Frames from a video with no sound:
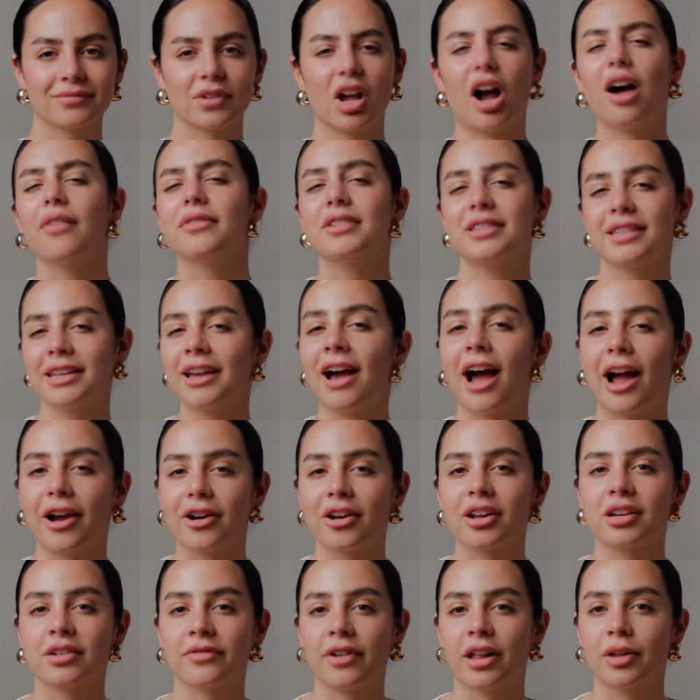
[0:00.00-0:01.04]
Obviously
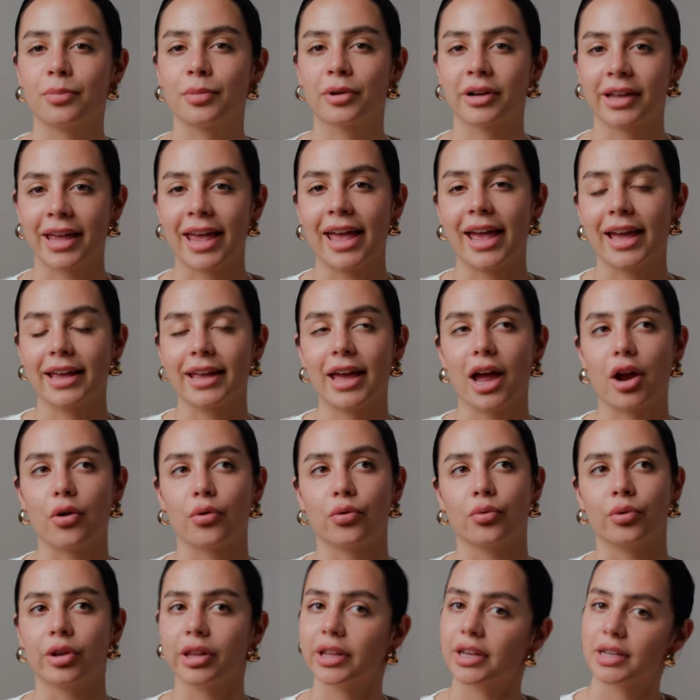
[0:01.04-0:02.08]
hiring a developer can get
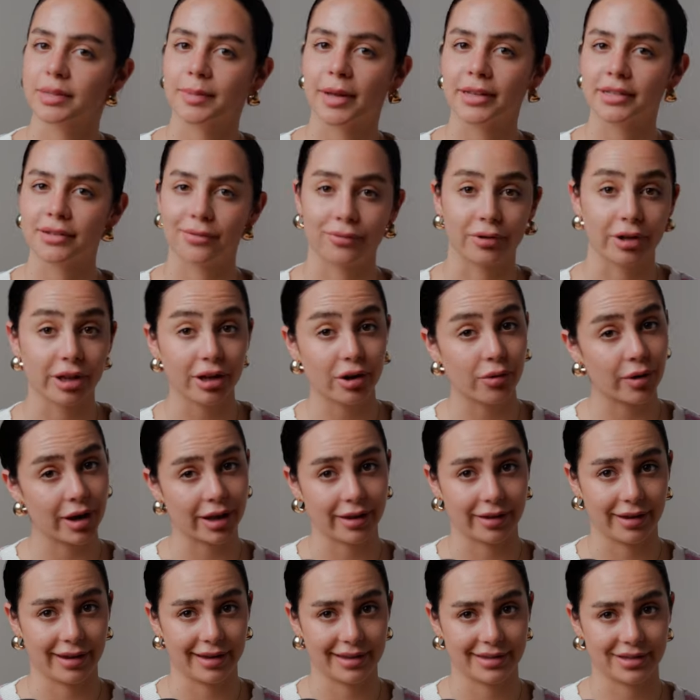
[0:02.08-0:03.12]
really expensive really
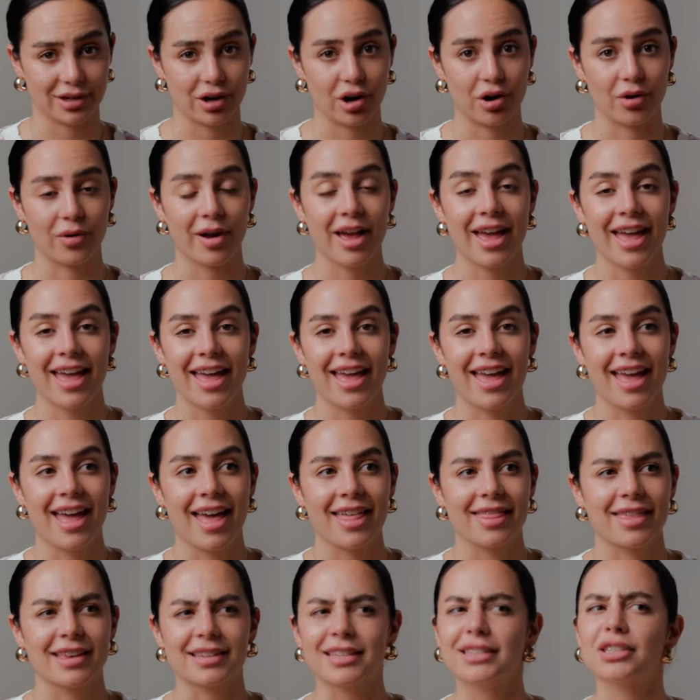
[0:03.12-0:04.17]
quickly. So
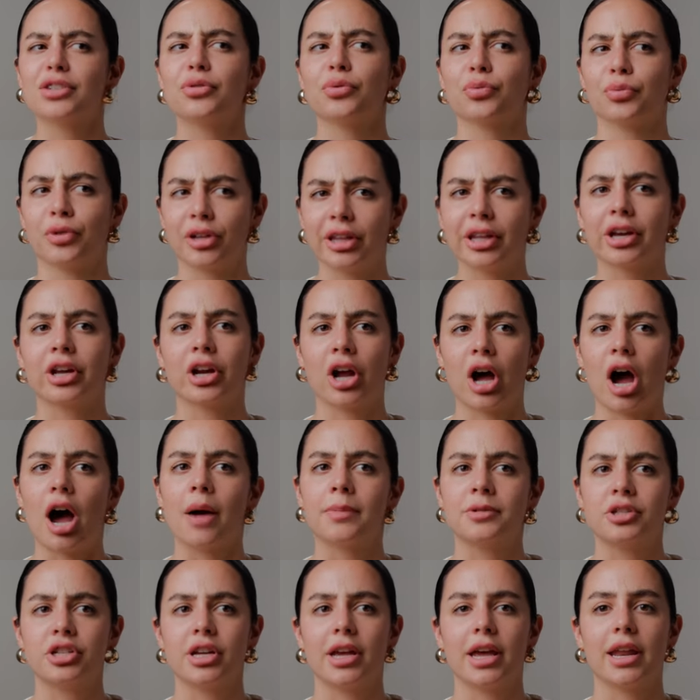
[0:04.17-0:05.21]
this is a really good
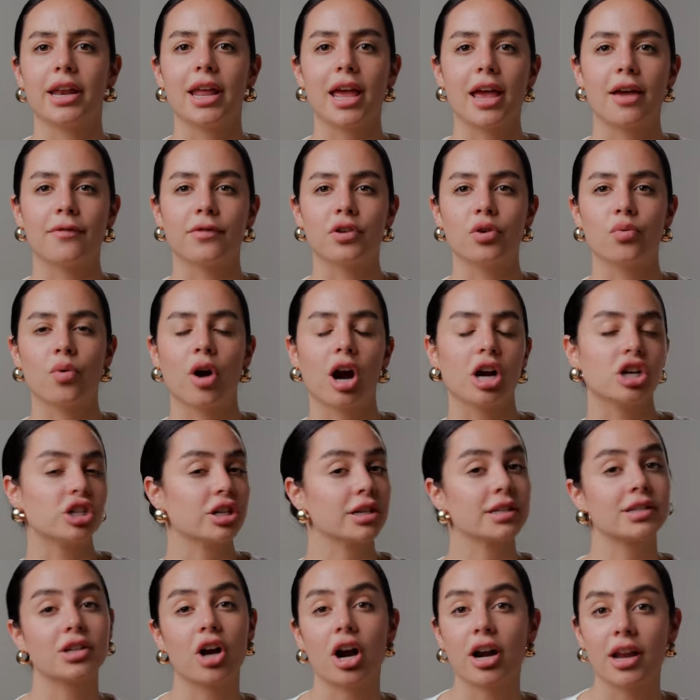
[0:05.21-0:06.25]
option if you are
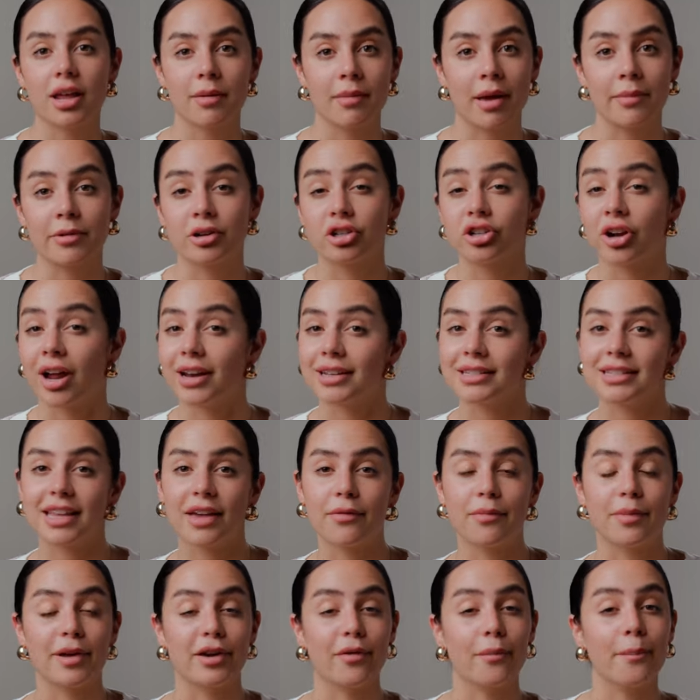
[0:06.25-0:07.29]
just starting, maybe you're trying to
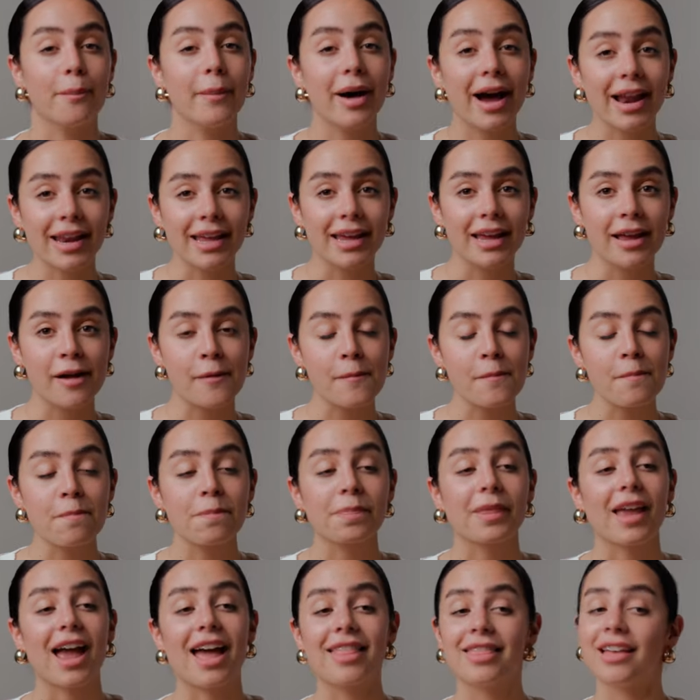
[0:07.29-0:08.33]
save a bit of money
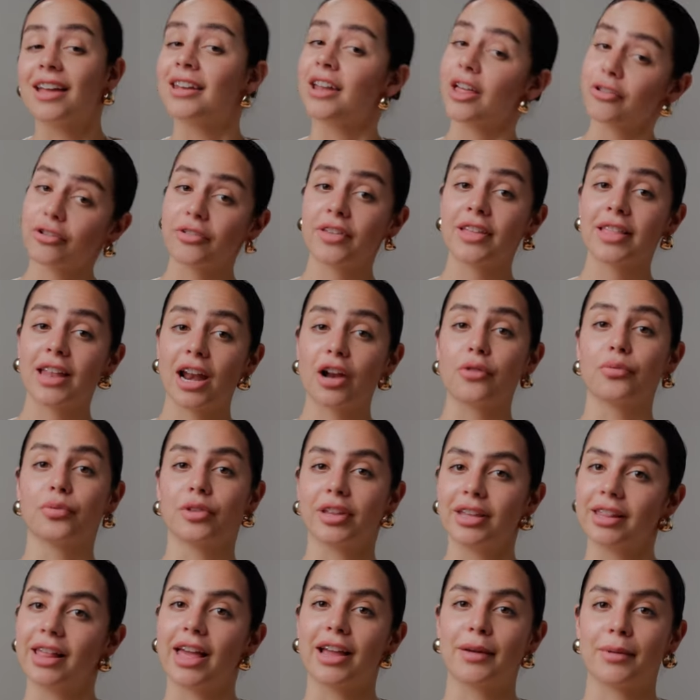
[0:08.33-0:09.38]
and then another thing that I
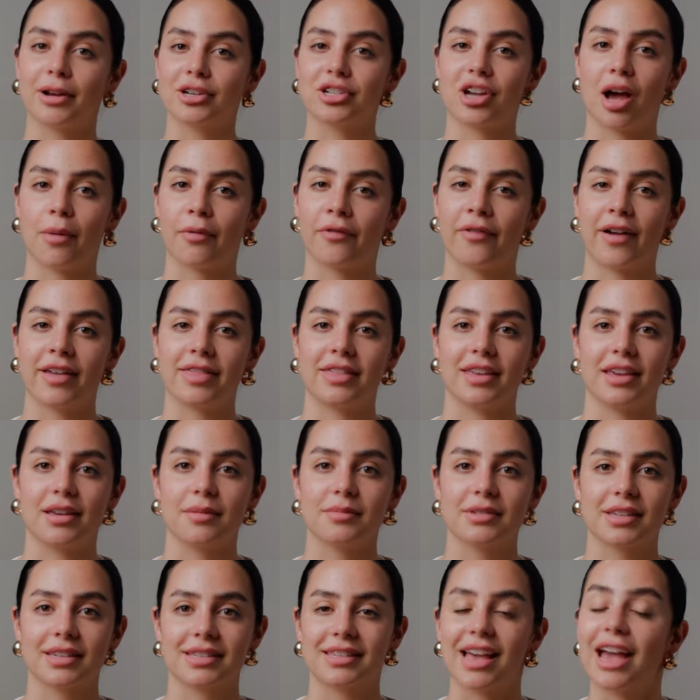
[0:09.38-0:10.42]
really like about Shopify
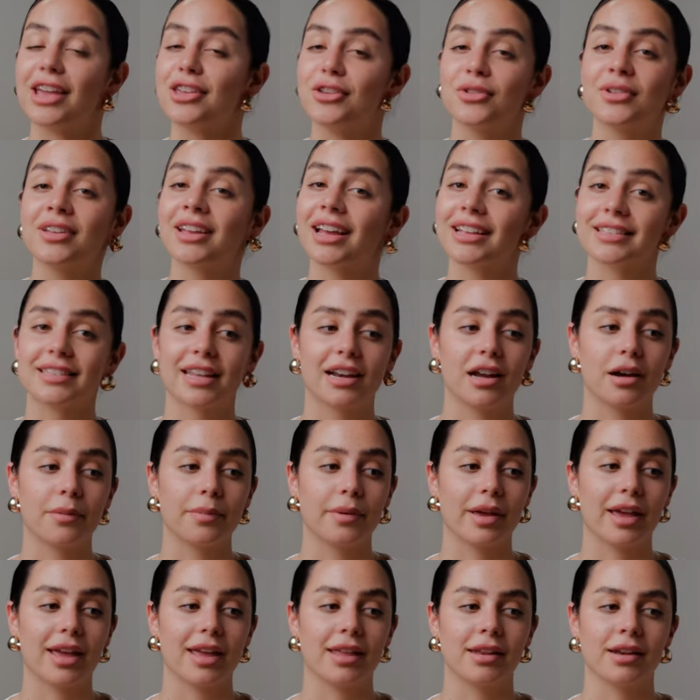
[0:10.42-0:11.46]
themes is that you can get set up
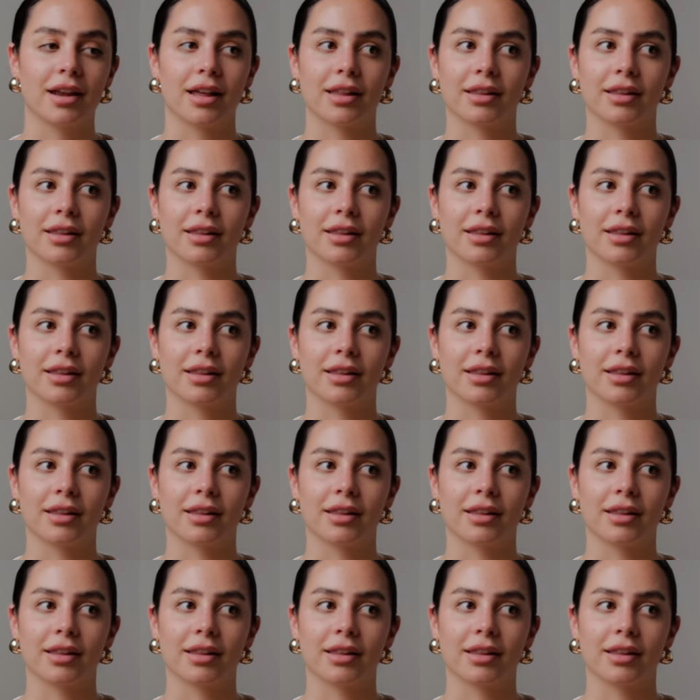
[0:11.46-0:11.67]
in